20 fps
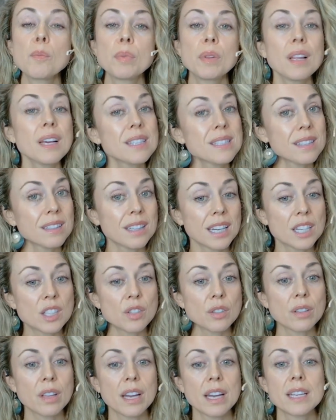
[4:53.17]
plus
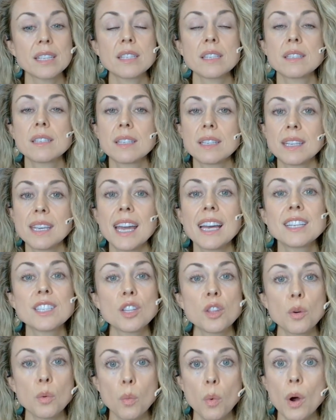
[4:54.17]
electrolytes to get
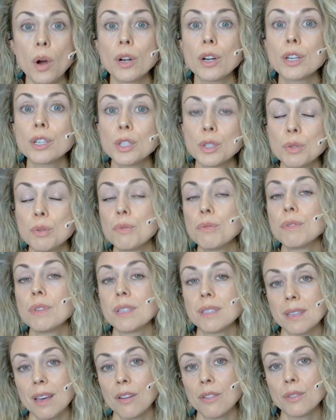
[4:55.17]
the water to the
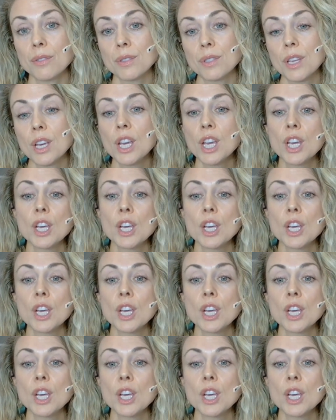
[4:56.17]
cells.